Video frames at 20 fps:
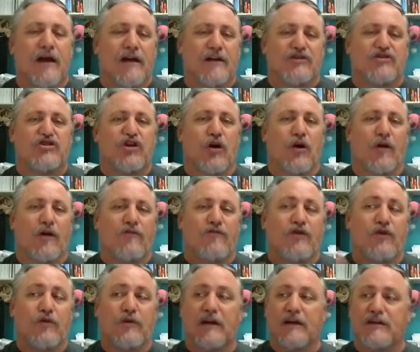So if
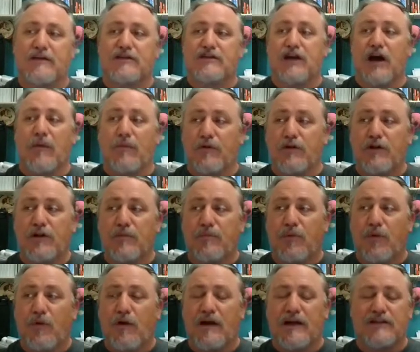you can double your
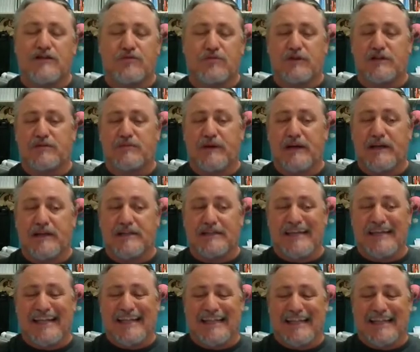points, which means